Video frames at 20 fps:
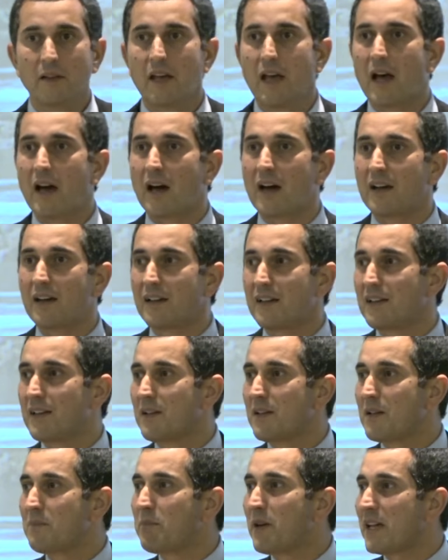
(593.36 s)
Uh,
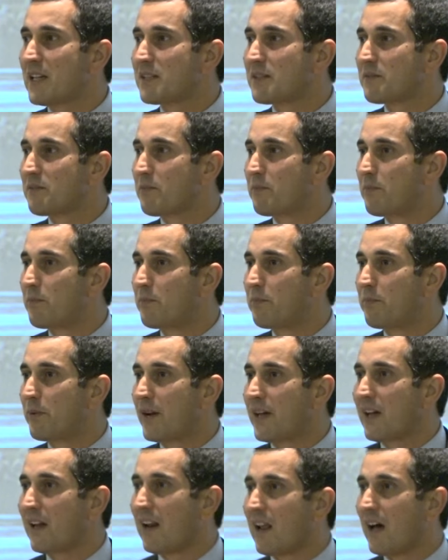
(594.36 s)
and please, pray
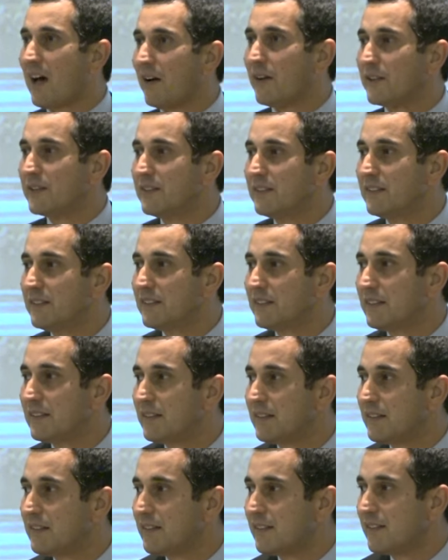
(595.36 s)
aloud,
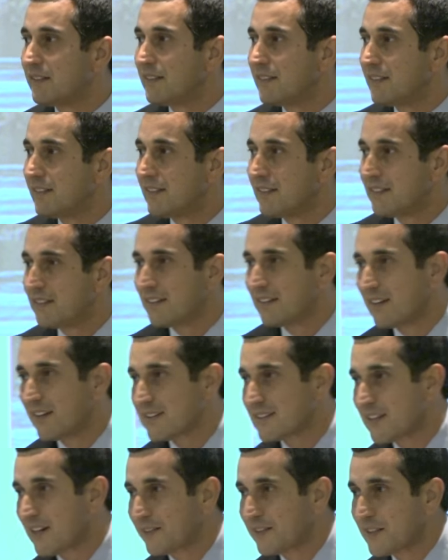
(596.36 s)
as
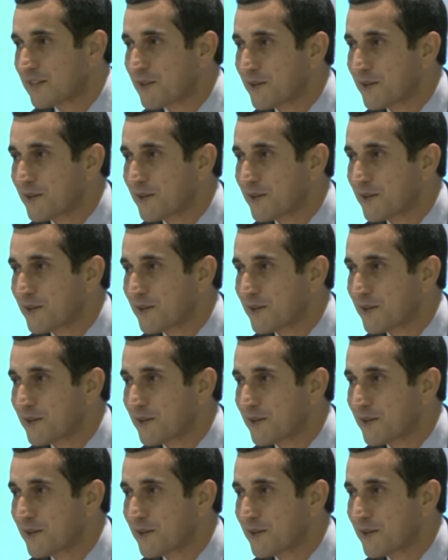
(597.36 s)
loud as